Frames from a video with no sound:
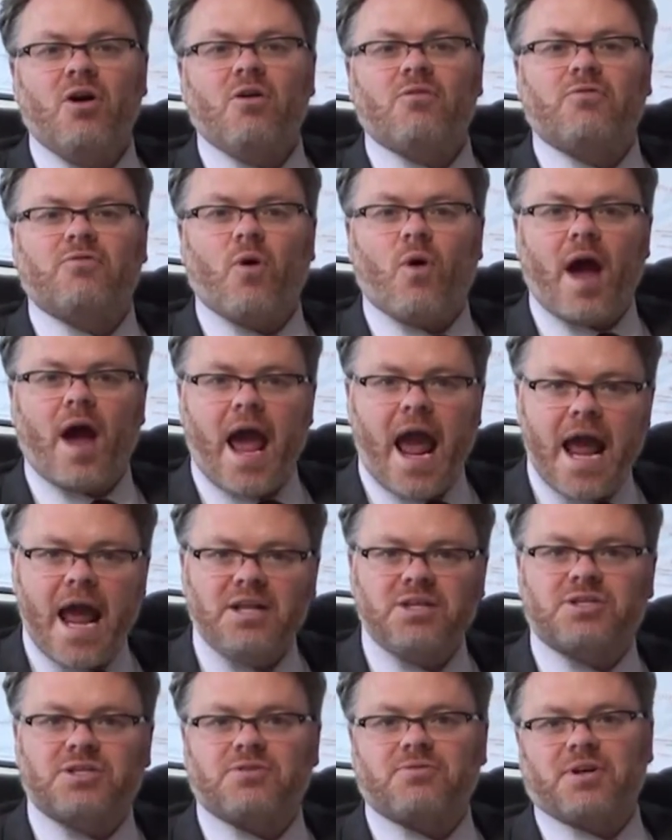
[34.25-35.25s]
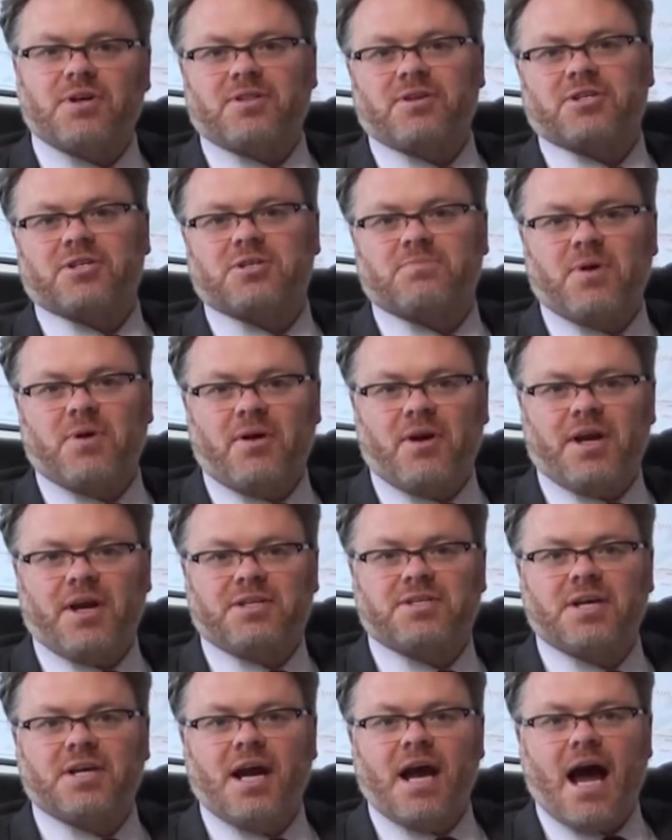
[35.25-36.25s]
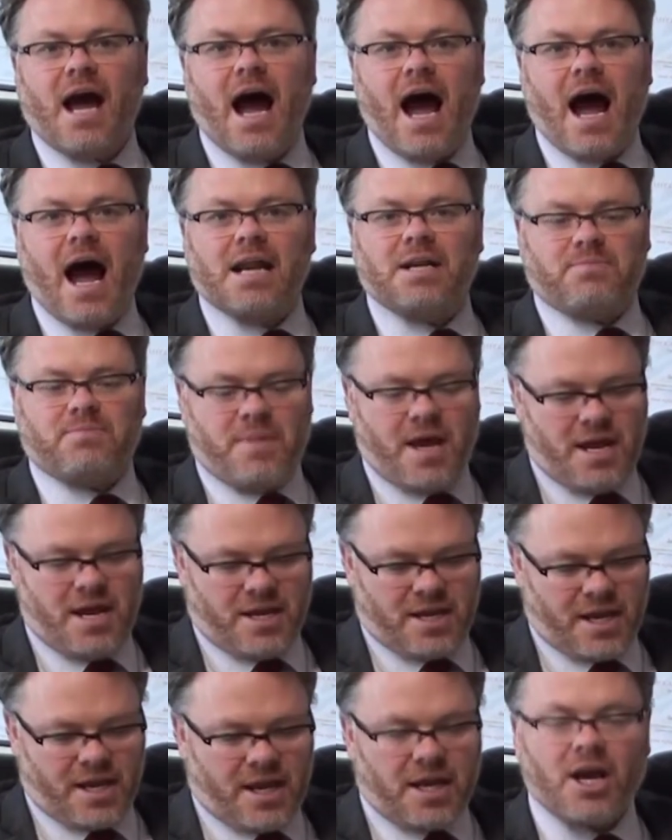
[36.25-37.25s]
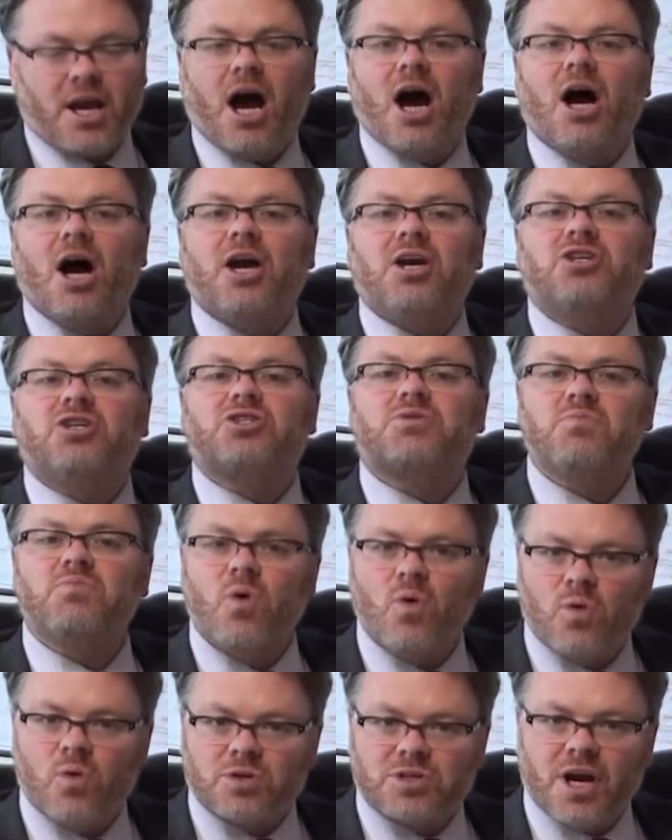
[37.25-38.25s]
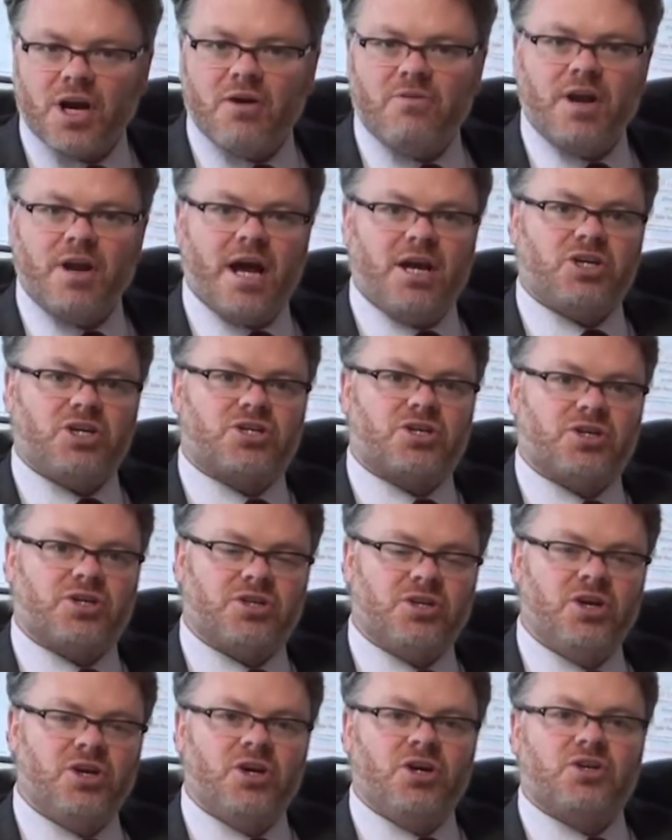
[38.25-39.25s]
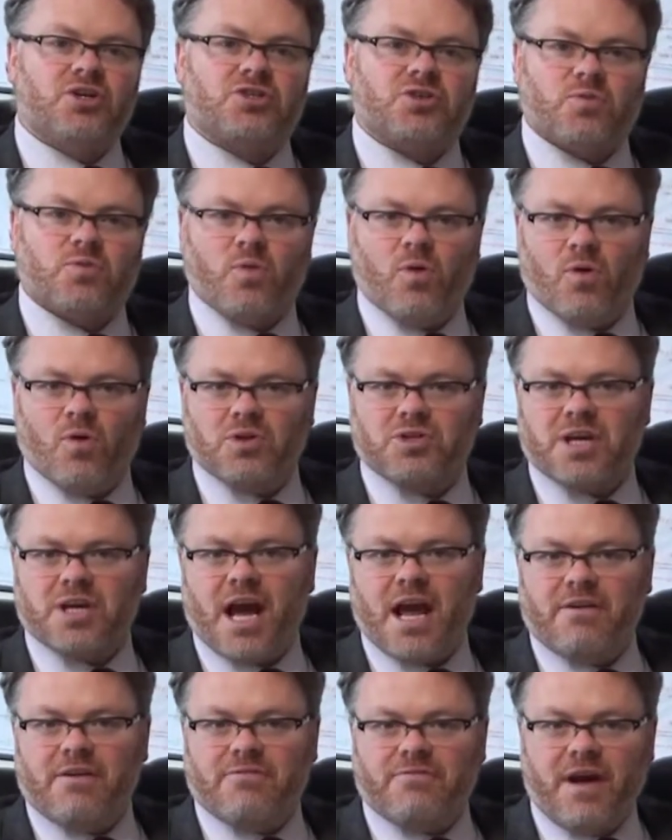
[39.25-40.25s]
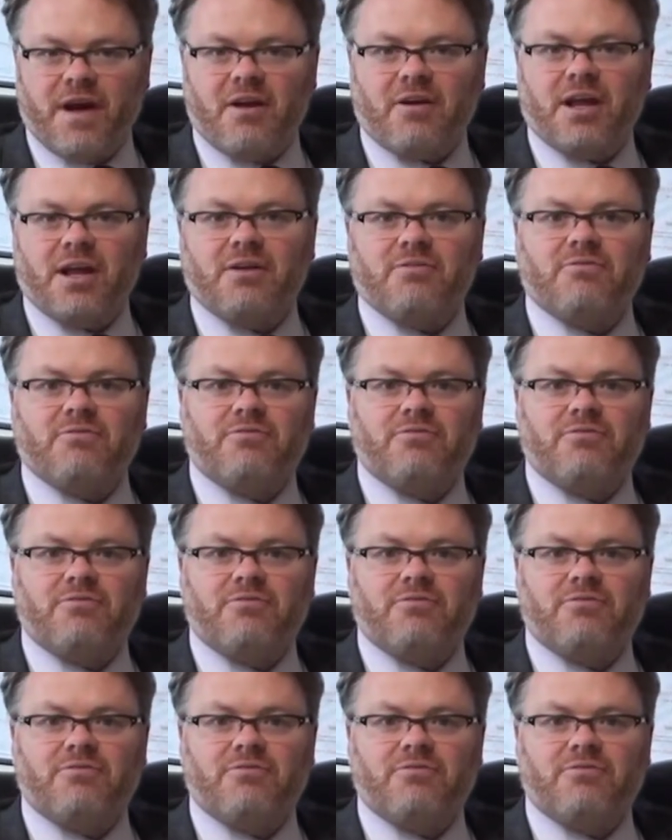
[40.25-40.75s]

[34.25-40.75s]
for entering the spirit and making a small donation towards a very,